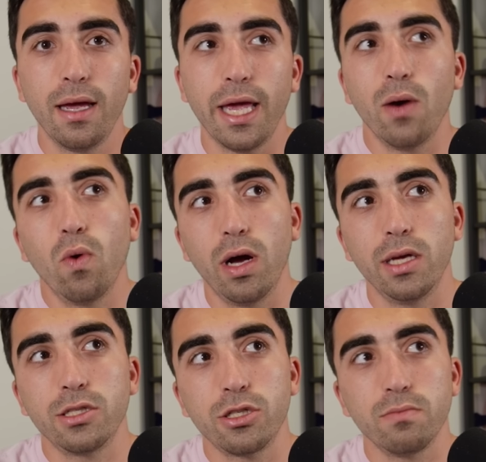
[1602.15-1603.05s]
It
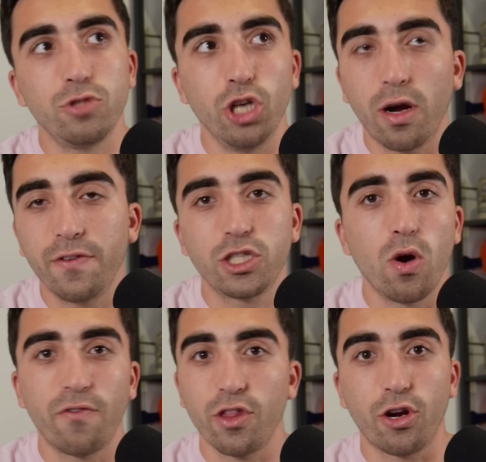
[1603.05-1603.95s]
was Djokovic
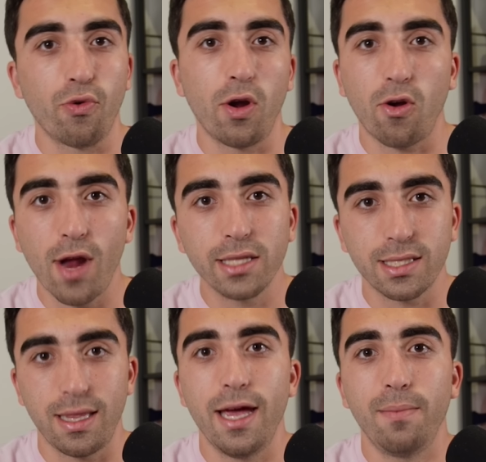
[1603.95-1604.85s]
going for the career Grand
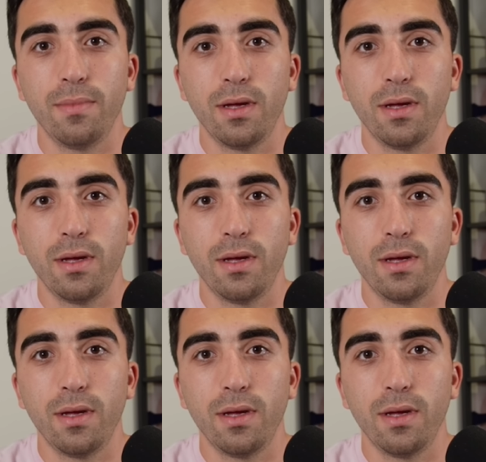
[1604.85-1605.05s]
Slam